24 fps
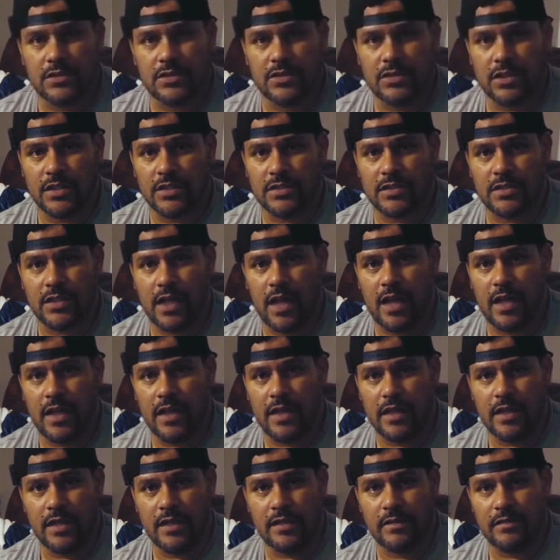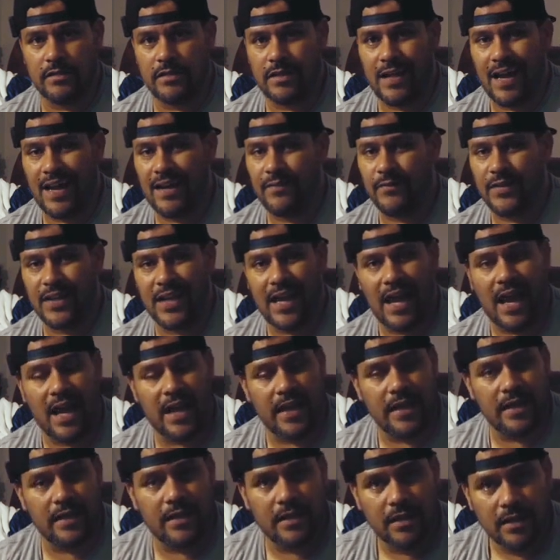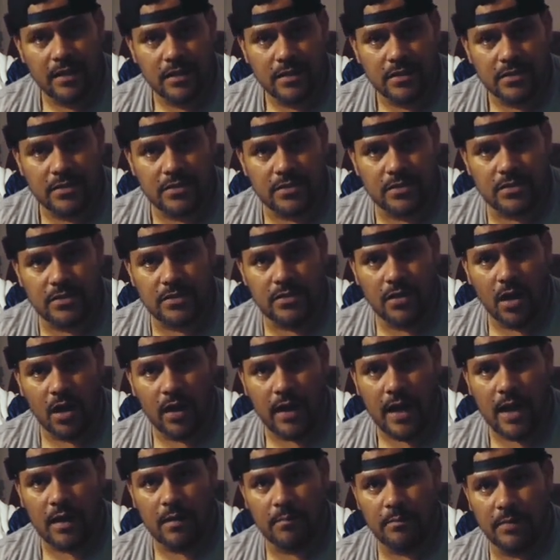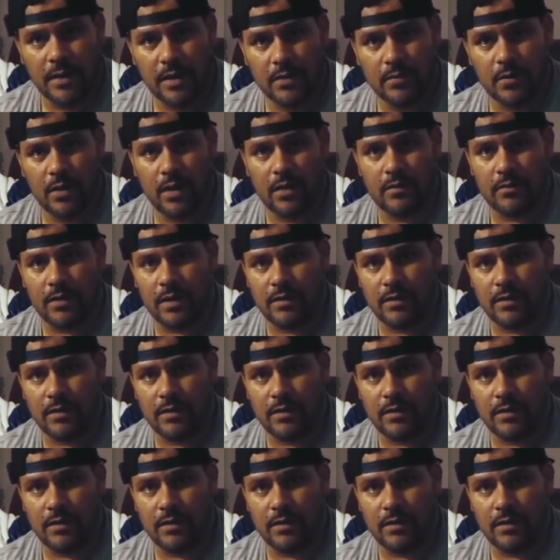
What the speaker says: just a kind of a guide on how to build one.